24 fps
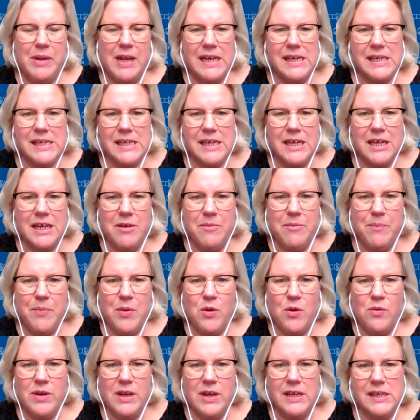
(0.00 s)
plastic
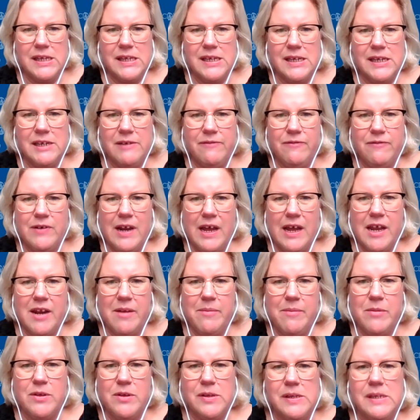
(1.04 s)
components in different
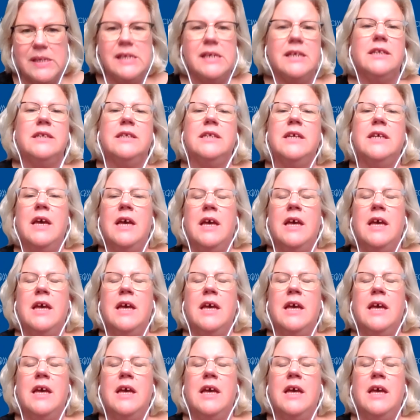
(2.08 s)
animals and